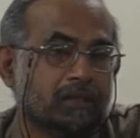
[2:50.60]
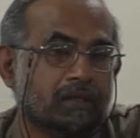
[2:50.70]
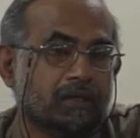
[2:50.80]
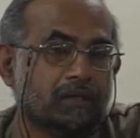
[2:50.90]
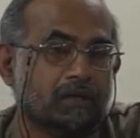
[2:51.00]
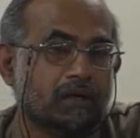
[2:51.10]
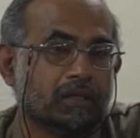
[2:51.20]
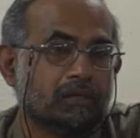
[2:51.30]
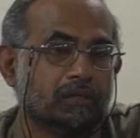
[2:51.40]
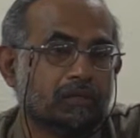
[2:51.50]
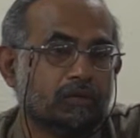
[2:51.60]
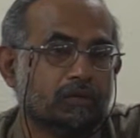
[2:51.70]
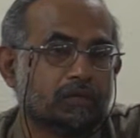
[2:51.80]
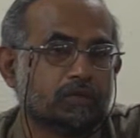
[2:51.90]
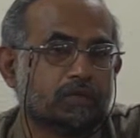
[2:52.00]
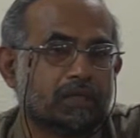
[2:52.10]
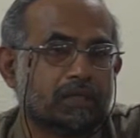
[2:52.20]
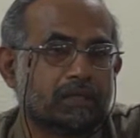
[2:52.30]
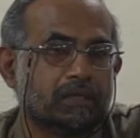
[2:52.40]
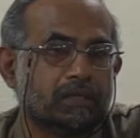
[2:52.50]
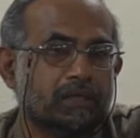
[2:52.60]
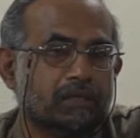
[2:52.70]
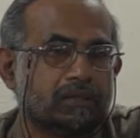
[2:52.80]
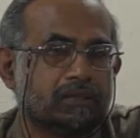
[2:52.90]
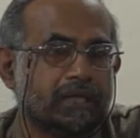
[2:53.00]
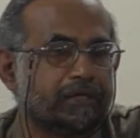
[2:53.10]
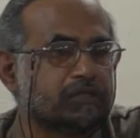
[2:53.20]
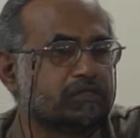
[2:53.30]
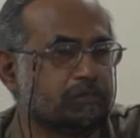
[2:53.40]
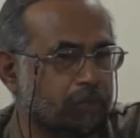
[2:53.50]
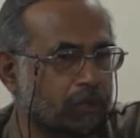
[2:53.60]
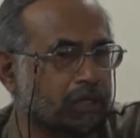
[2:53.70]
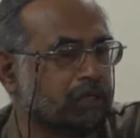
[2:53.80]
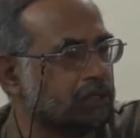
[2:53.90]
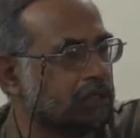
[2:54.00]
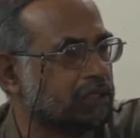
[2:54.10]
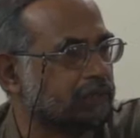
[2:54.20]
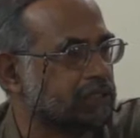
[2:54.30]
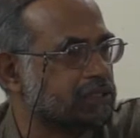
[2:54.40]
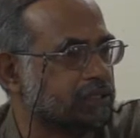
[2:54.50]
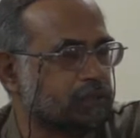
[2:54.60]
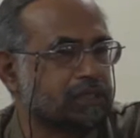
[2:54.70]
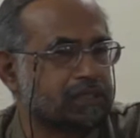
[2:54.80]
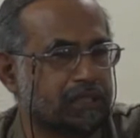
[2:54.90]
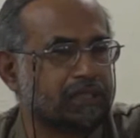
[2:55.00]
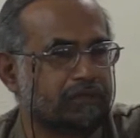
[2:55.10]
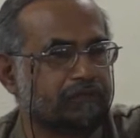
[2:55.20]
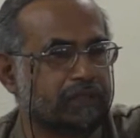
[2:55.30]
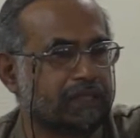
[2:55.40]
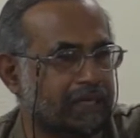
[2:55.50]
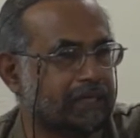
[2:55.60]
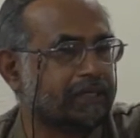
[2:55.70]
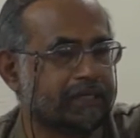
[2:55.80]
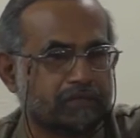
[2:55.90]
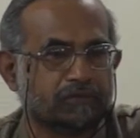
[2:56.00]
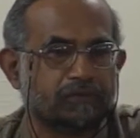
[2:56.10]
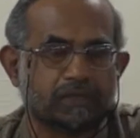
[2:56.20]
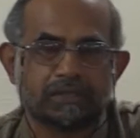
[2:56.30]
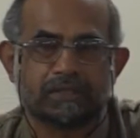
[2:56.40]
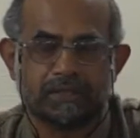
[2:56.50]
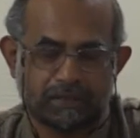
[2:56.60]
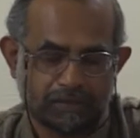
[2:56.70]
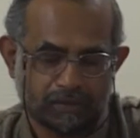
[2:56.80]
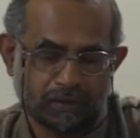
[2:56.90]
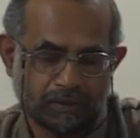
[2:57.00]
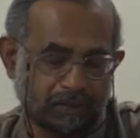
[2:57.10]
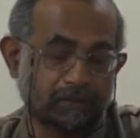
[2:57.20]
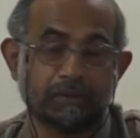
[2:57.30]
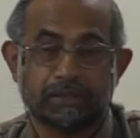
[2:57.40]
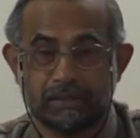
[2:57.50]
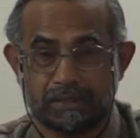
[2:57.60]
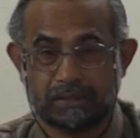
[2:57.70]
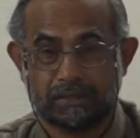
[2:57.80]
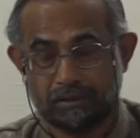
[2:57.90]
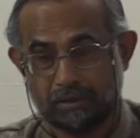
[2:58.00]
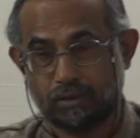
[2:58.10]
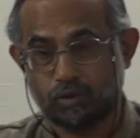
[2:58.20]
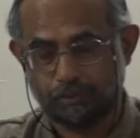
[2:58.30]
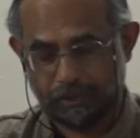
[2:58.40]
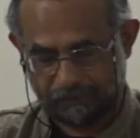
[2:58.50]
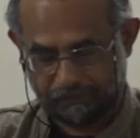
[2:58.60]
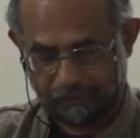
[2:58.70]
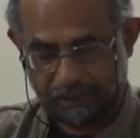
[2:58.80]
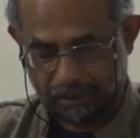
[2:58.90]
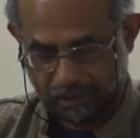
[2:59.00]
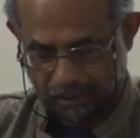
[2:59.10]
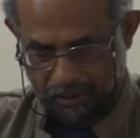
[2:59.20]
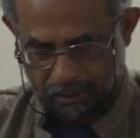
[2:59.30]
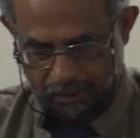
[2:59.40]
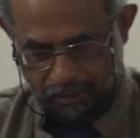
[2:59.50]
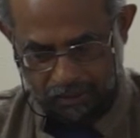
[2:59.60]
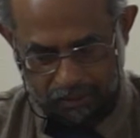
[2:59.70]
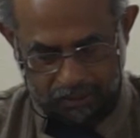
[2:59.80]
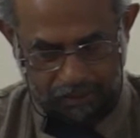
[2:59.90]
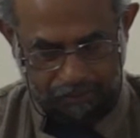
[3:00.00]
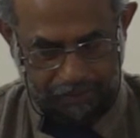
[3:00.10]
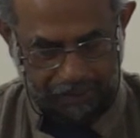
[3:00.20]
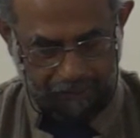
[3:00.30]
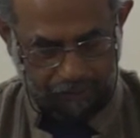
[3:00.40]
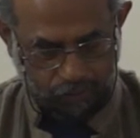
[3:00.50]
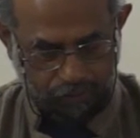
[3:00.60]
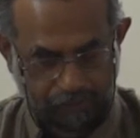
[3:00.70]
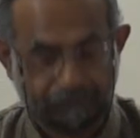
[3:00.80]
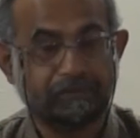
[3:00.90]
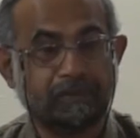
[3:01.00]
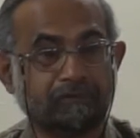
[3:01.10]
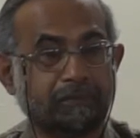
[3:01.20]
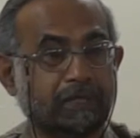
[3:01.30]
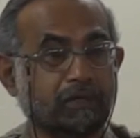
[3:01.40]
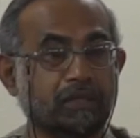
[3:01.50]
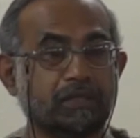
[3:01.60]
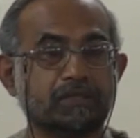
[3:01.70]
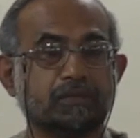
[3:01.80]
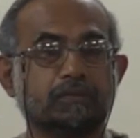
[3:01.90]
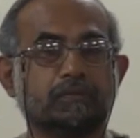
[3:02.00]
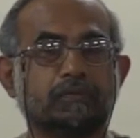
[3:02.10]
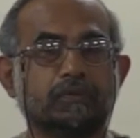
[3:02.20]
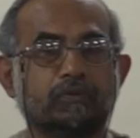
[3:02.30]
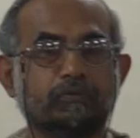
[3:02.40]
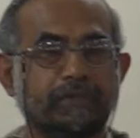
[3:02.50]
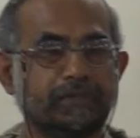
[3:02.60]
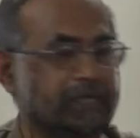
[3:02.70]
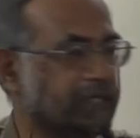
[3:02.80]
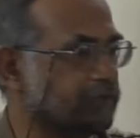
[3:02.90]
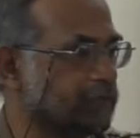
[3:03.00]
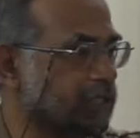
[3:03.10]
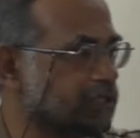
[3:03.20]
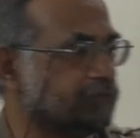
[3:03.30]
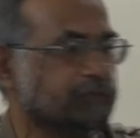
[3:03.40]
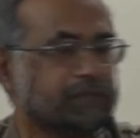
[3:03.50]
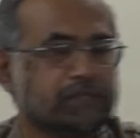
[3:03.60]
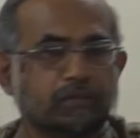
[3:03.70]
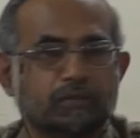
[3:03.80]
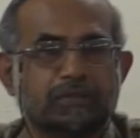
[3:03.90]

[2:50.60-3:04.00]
on those who are trying to support Adivasis who are struggling for their land rights or forest rights and so on, including this the group of very brave group of women lawyers who've been trying over the last few years to do